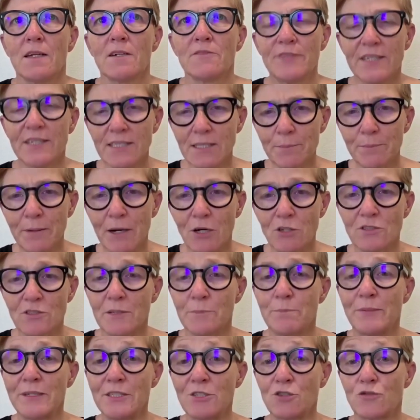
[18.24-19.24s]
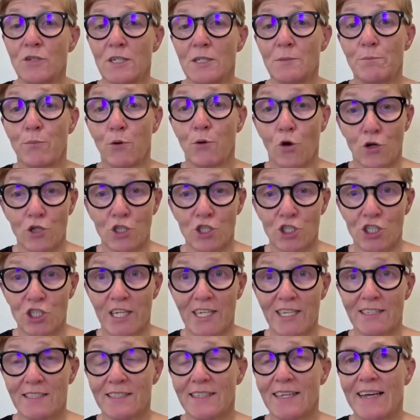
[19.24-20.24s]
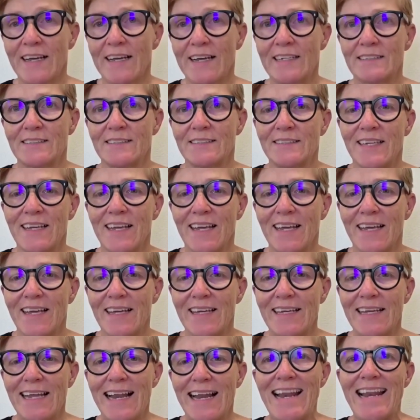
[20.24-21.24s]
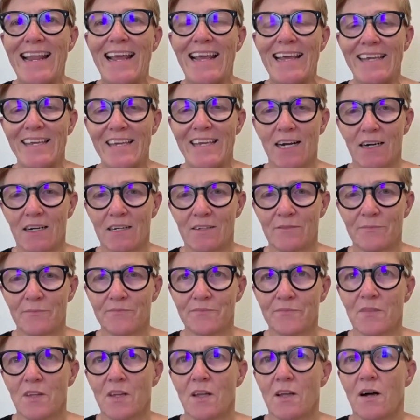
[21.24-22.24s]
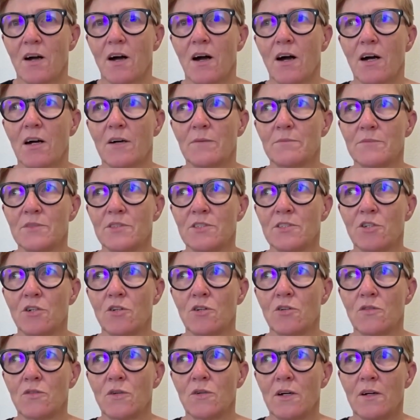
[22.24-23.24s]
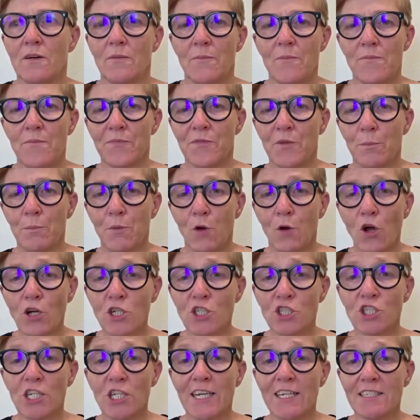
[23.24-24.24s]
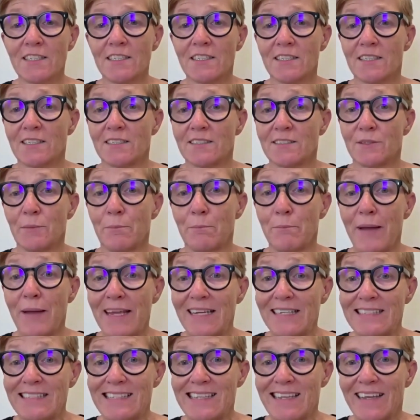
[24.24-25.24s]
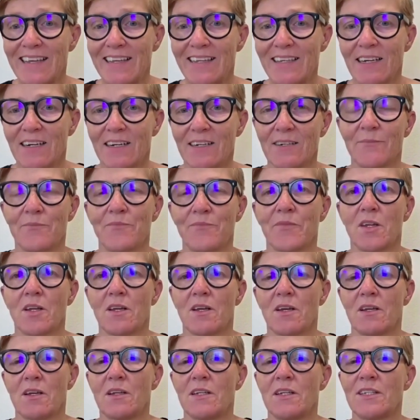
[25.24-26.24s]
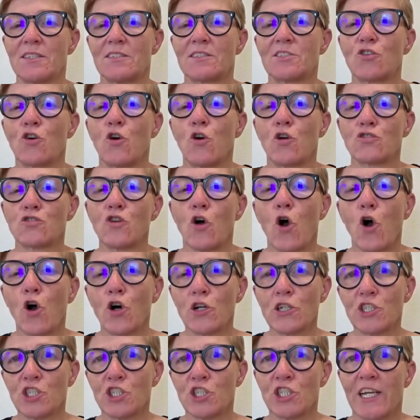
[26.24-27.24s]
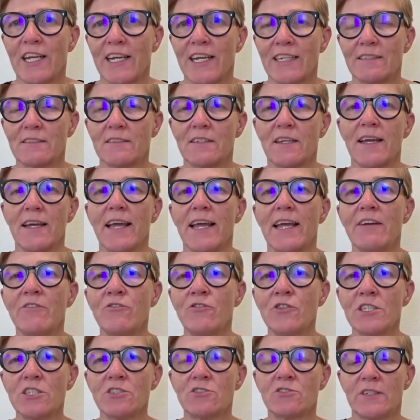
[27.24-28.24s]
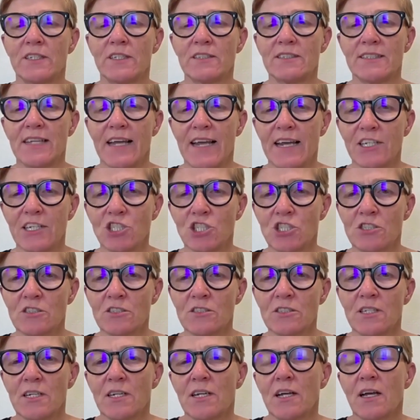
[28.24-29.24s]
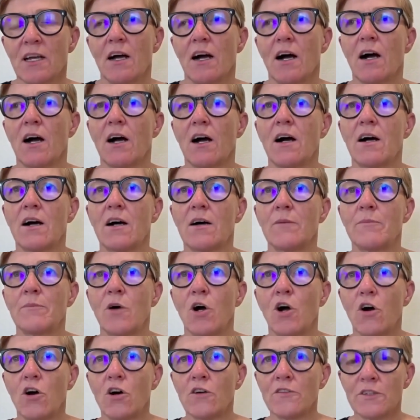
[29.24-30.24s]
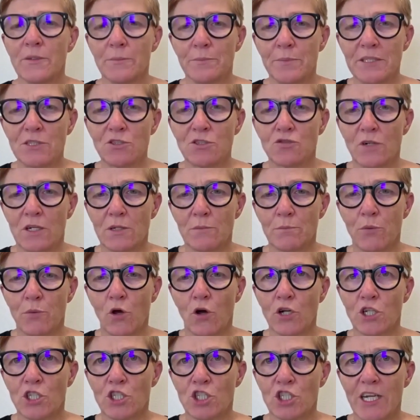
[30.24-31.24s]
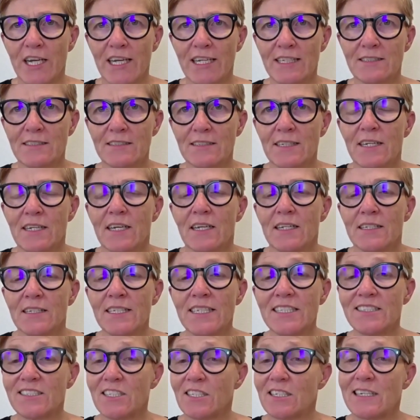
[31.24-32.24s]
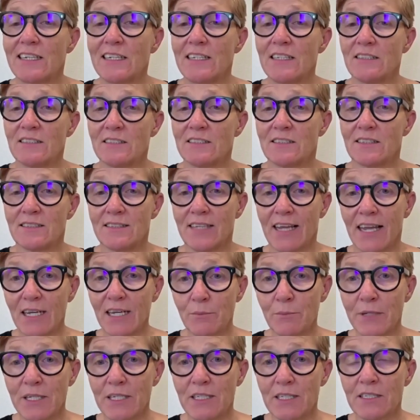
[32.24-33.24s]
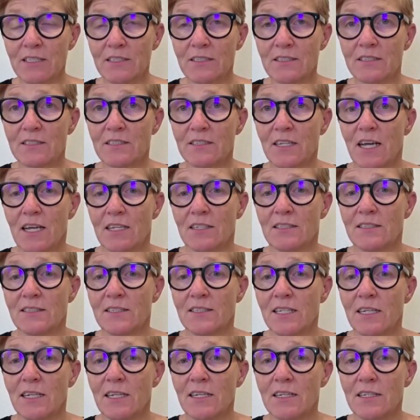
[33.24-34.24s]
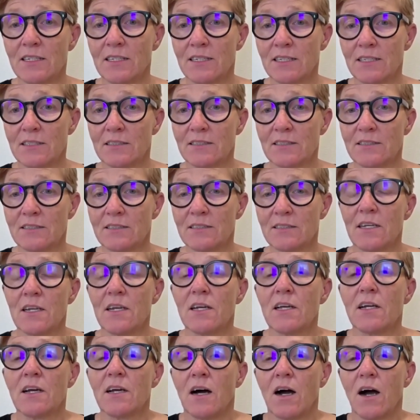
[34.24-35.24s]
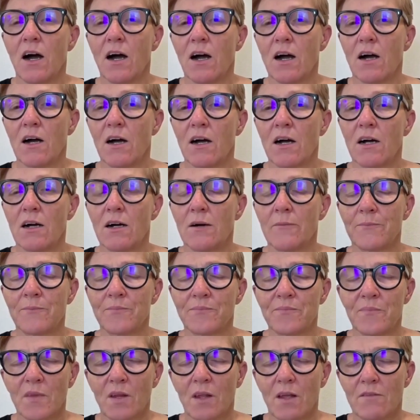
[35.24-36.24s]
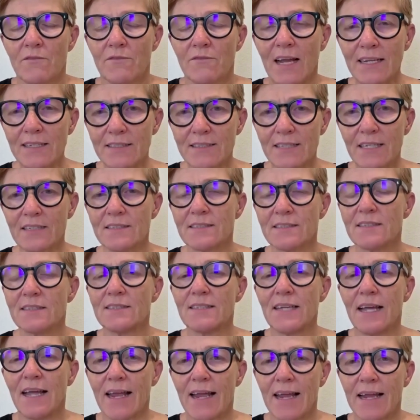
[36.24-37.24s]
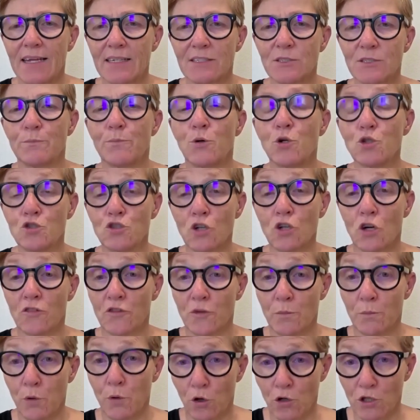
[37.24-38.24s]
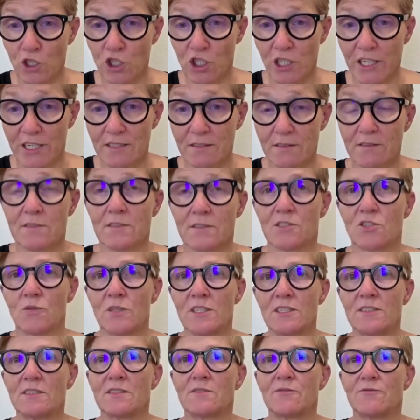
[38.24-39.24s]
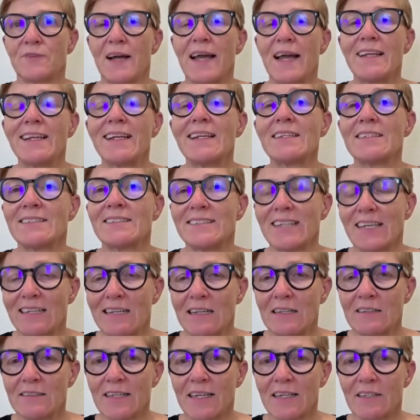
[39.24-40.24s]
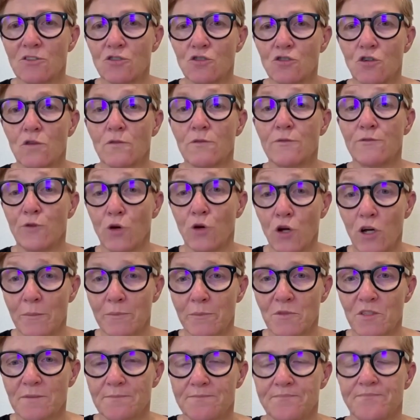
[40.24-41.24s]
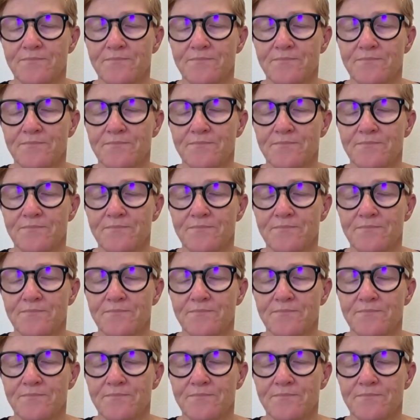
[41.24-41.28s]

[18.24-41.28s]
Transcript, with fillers: think about the Bitcoin blockchain as a layer. Um, so the blockchain is the base layer. It's called on chain. Every transaction um, on the Bitcoin blockchain needs at least 10 minutes until it's um, validated and put on the blockchain. So it's finally settled and confirmed.